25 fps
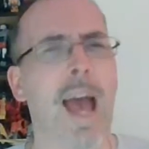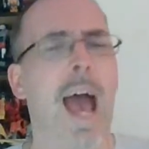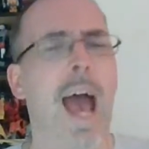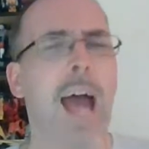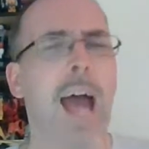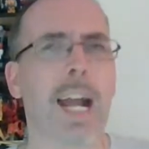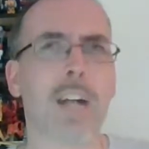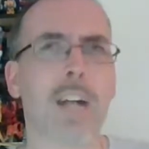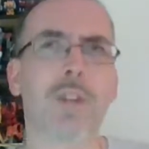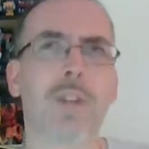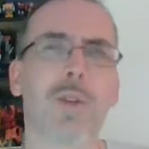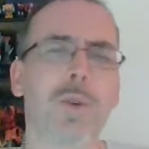
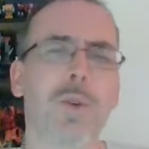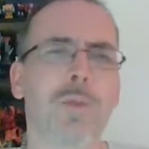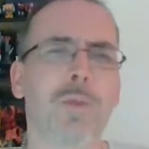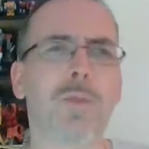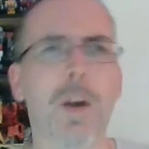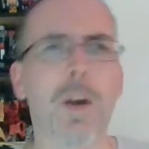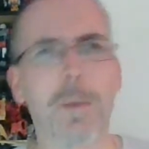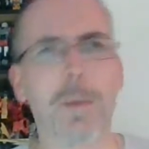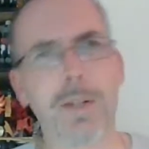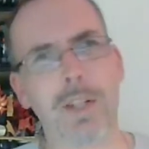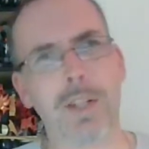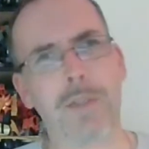And I do
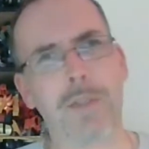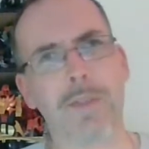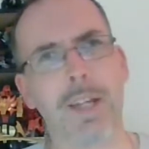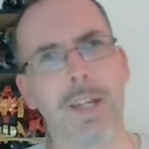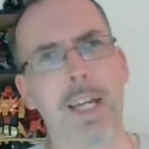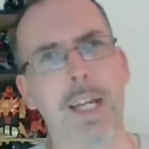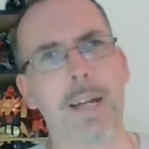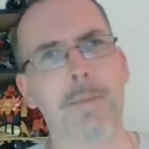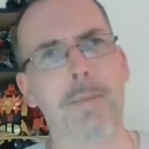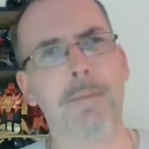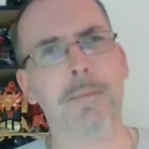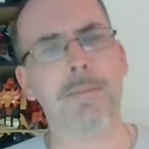find myself
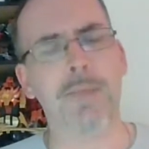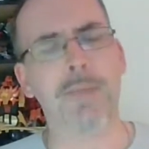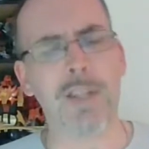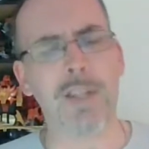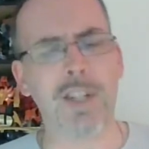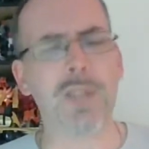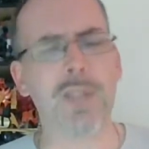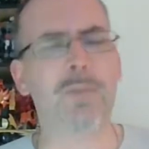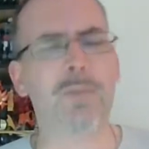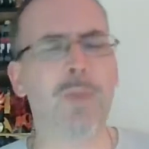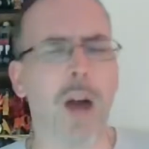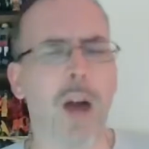thinking,
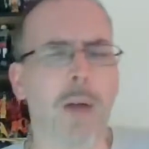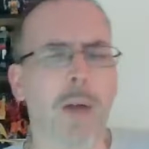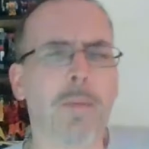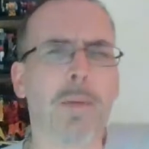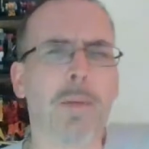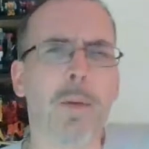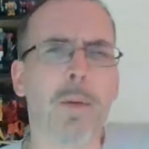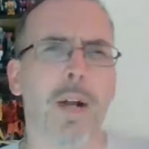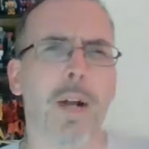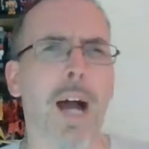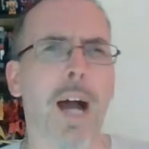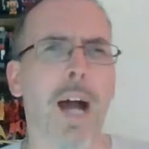this is
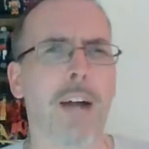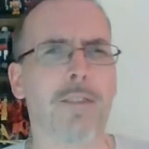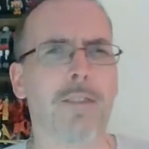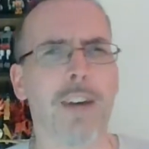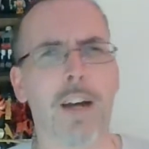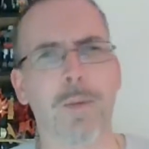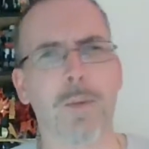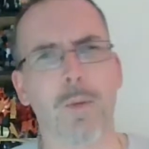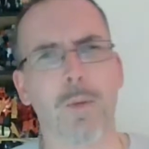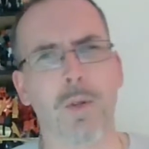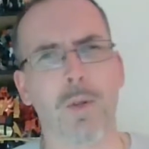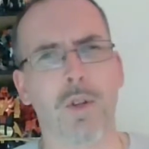probably what Hot
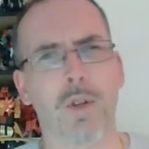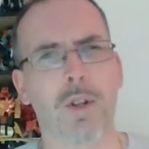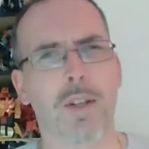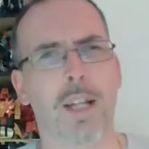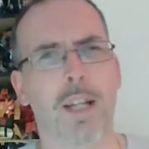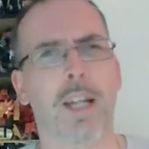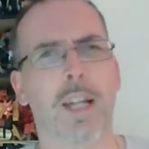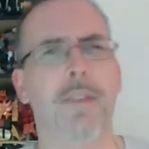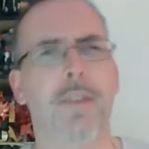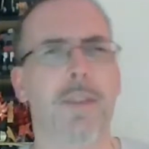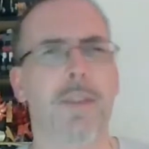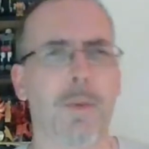Rod would look
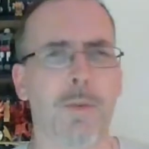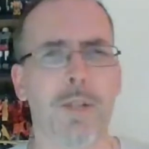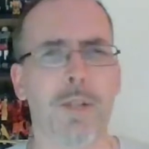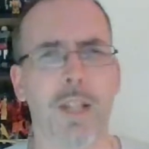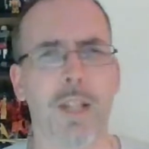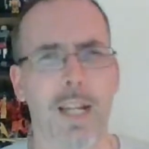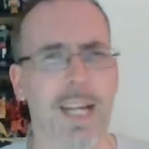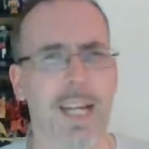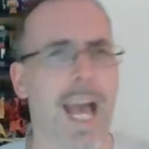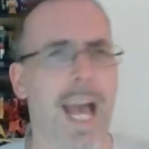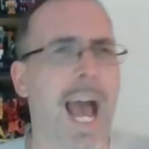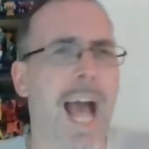like if he was
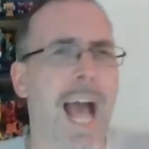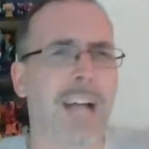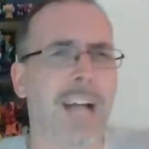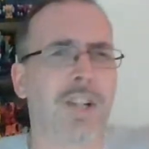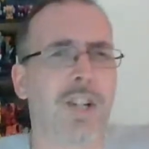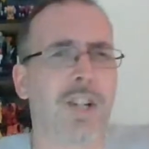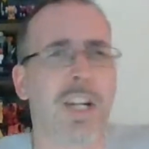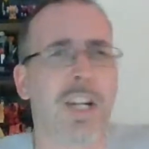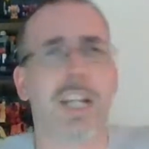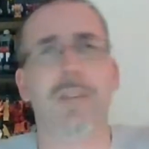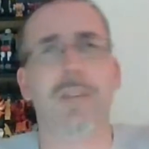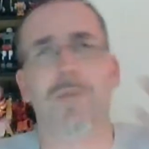like
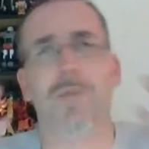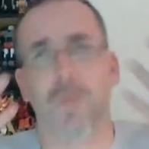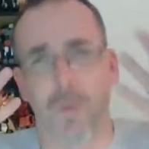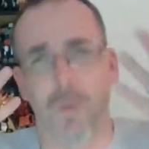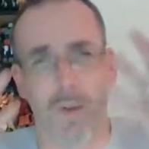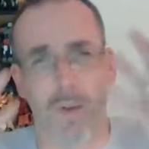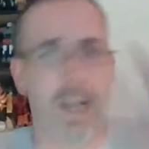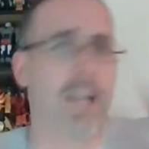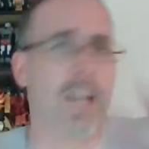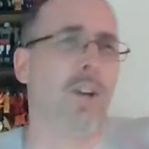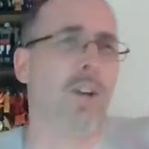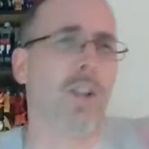actually
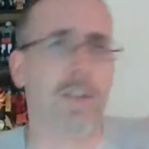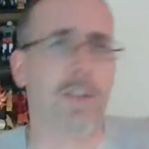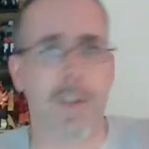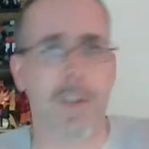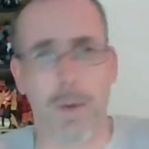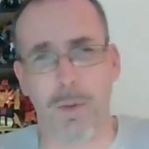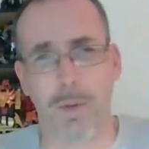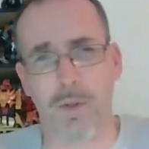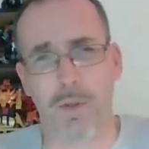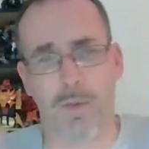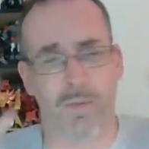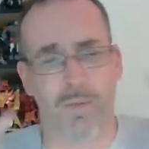real, if
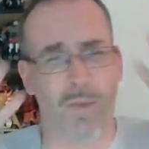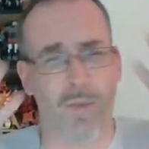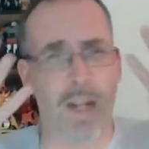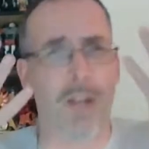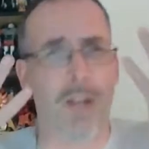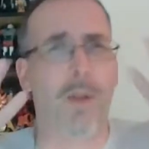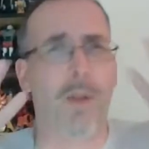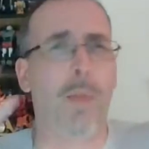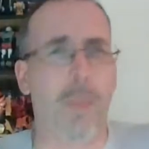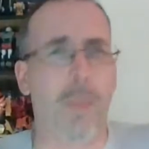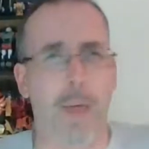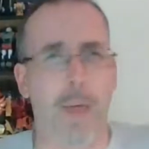he was a
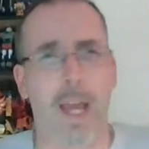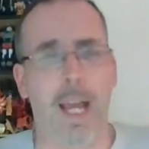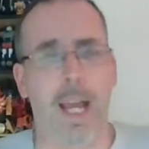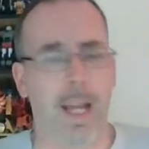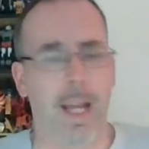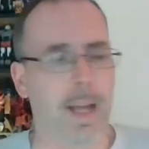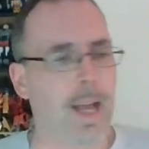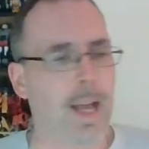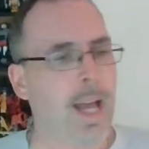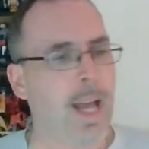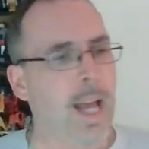real thing.